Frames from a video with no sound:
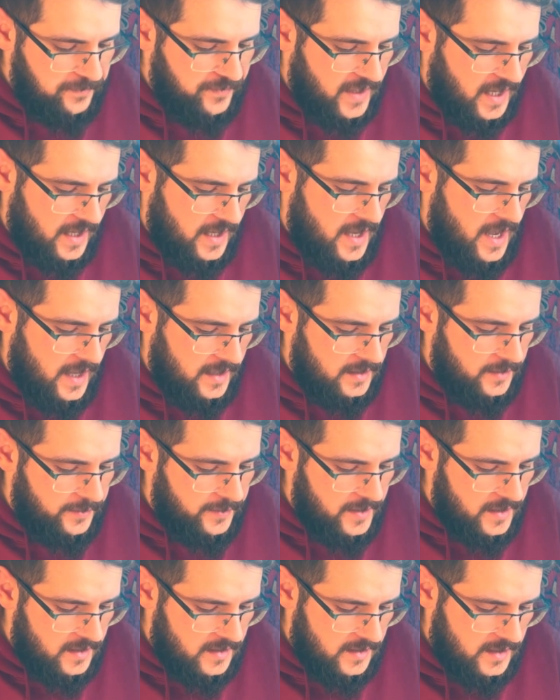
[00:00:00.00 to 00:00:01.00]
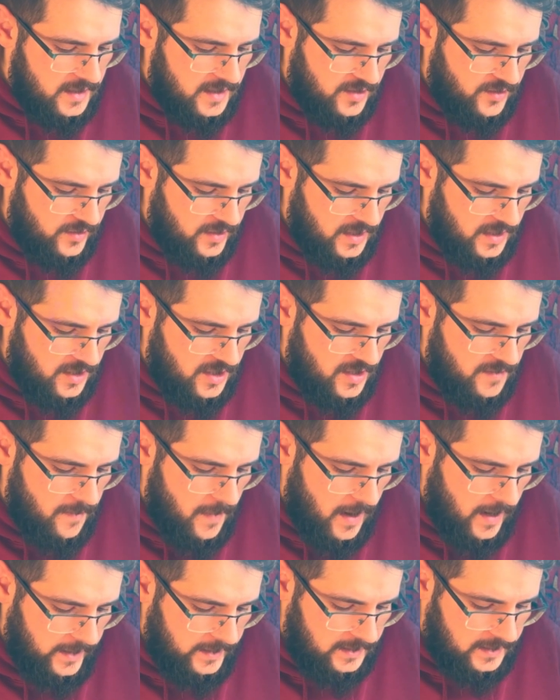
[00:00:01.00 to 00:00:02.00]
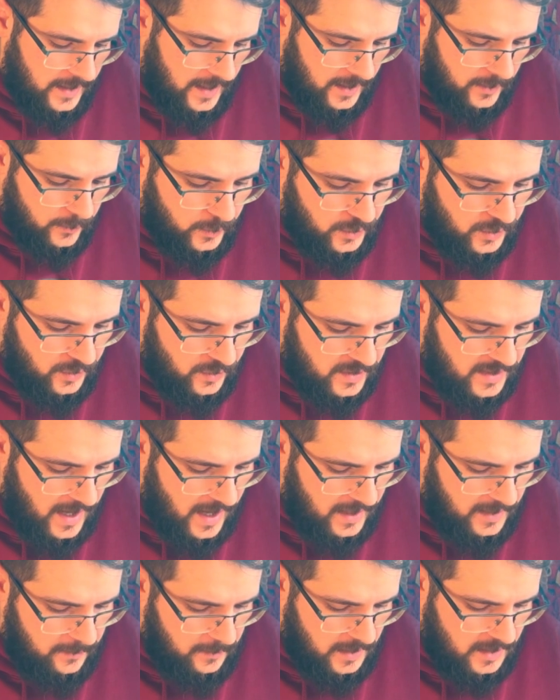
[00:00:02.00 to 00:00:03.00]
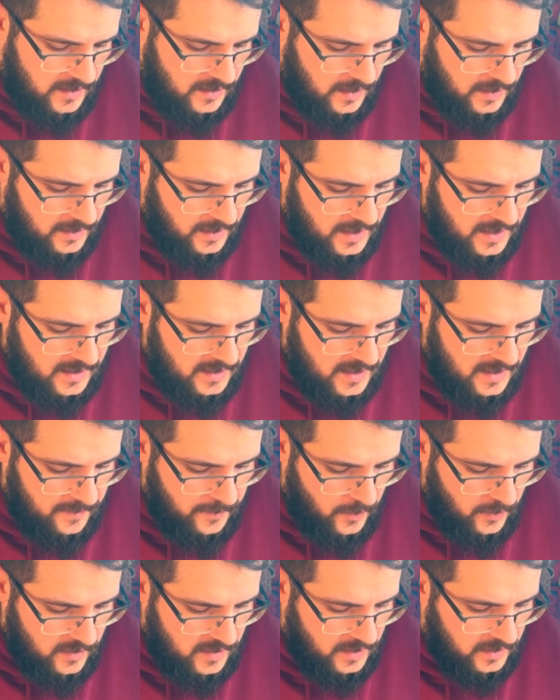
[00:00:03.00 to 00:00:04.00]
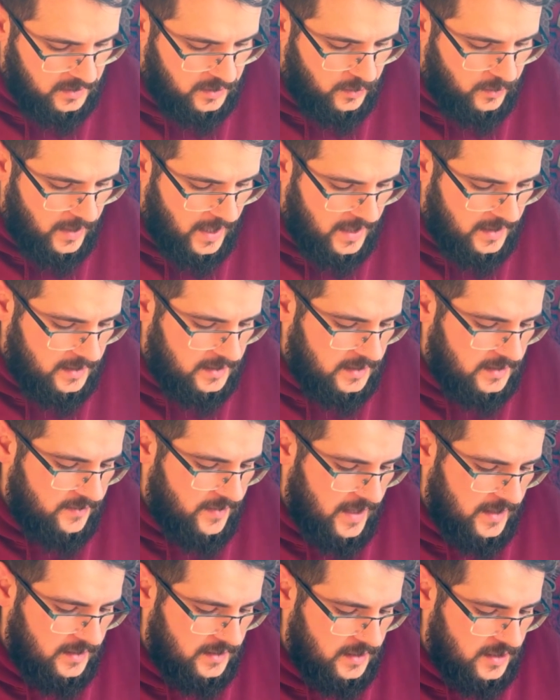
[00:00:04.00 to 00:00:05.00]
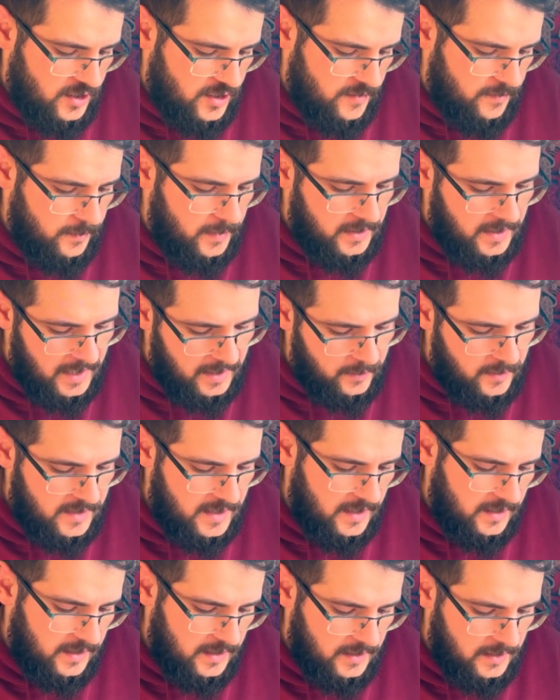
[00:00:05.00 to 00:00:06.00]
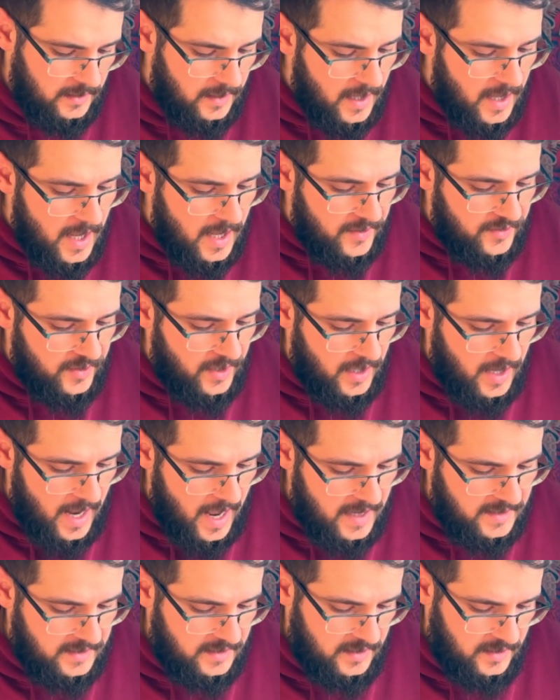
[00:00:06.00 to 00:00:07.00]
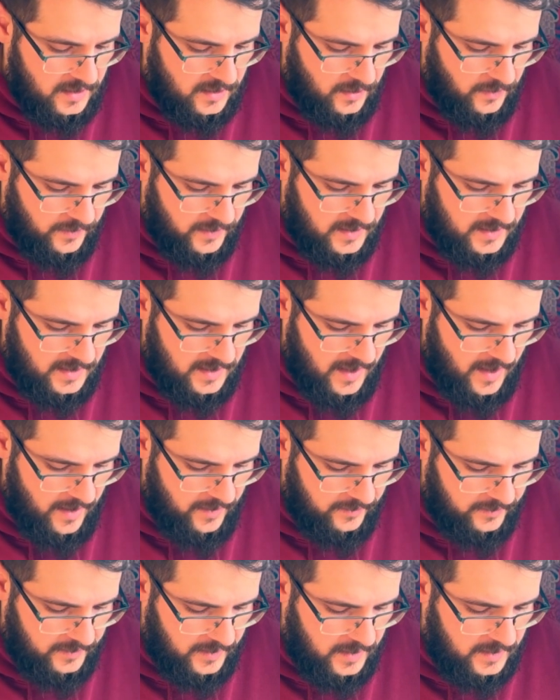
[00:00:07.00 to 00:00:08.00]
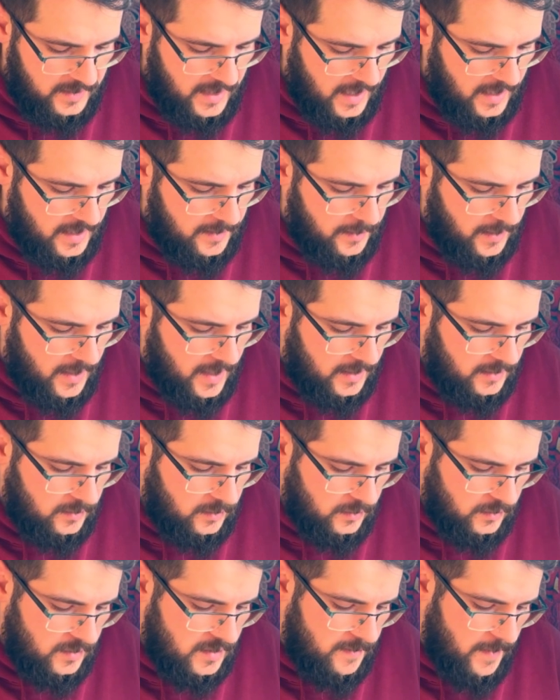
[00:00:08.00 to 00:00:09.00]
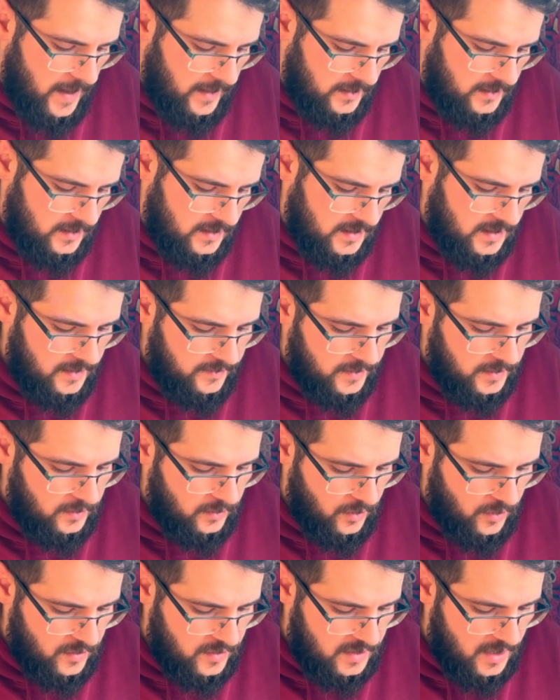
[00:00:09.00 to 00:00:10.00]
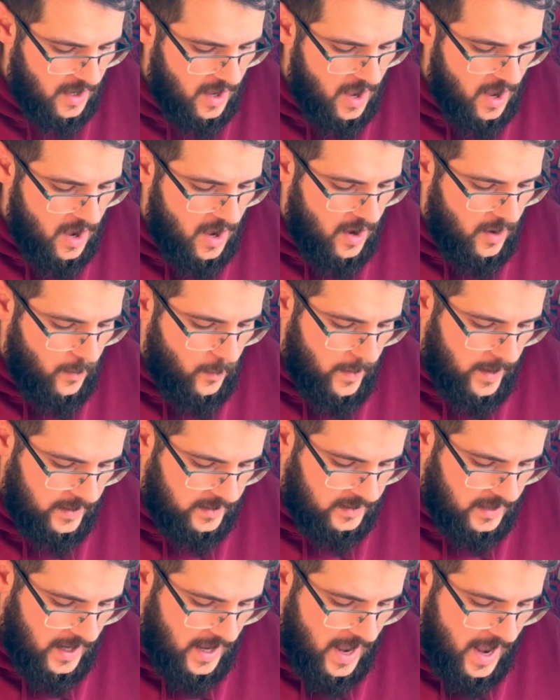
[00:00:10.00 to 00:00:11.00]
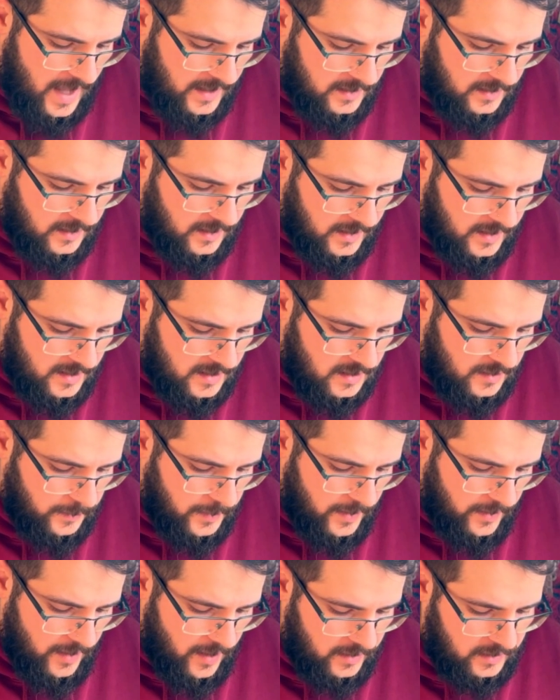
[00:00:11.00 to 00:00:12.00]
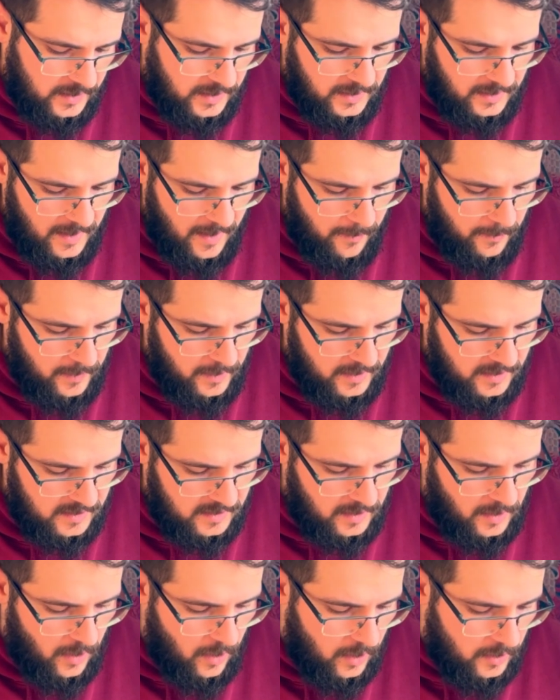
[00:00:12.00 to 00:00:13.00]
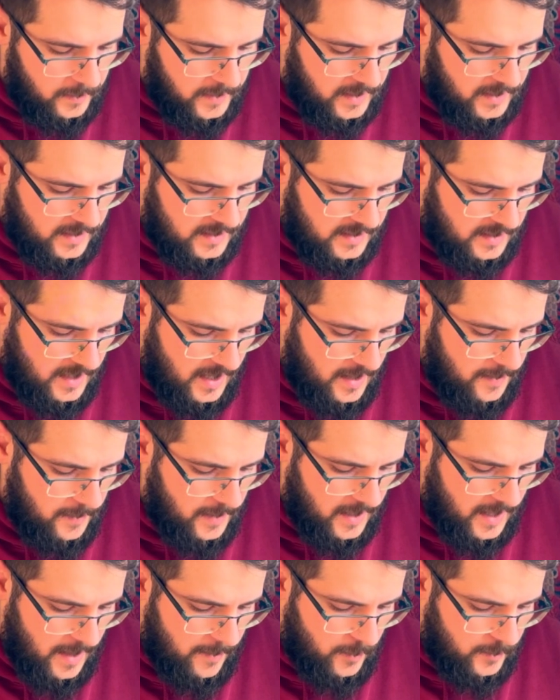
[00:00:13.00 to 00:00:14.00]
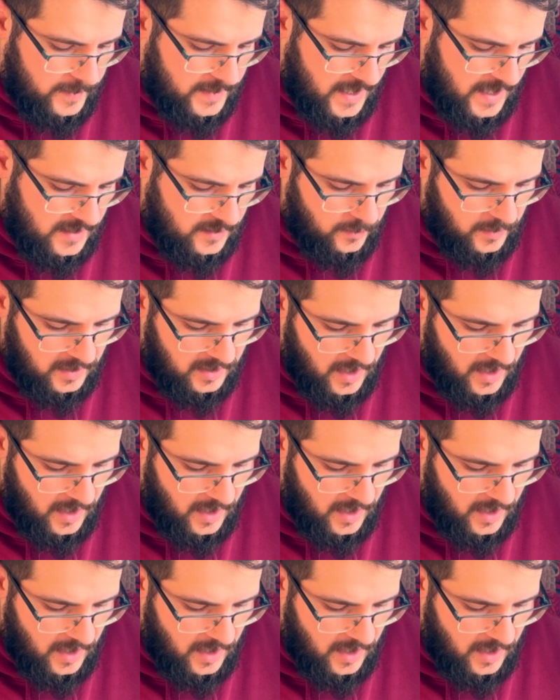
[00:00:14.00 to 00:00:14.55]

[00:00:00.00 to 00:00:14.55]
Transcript: He had a fiercely strategic mind and use any means at his disposal to gain an advantage, but that was until the last years of his life. Then he began to lose battles, even those where they had a clear superiority in numbers, all because he became obsessed with